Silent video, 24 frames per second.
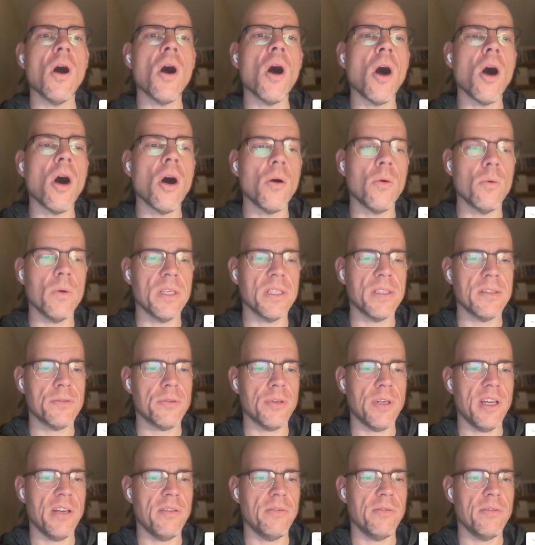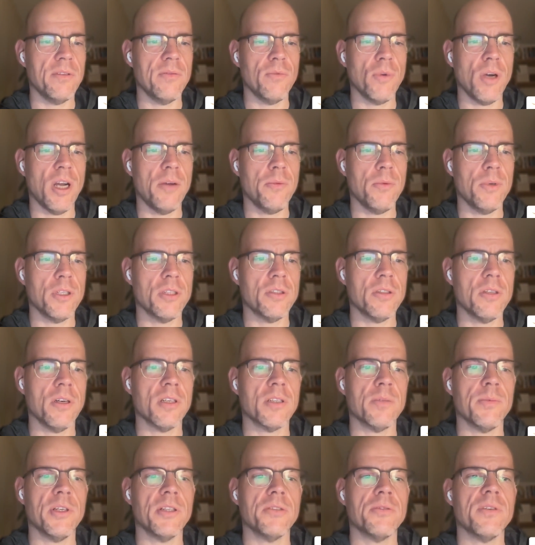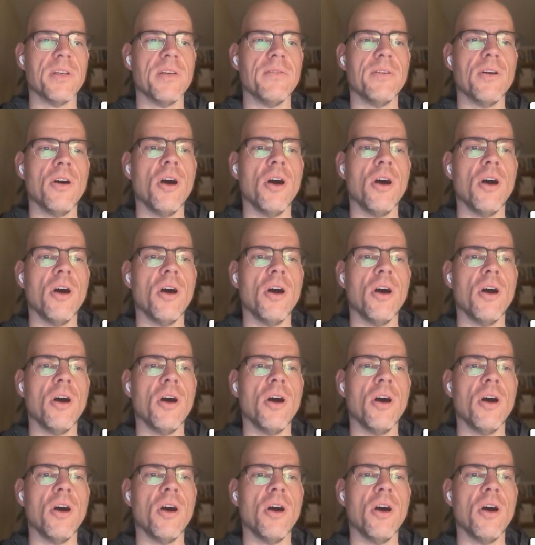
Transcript: Always travel. I want to talk about travel.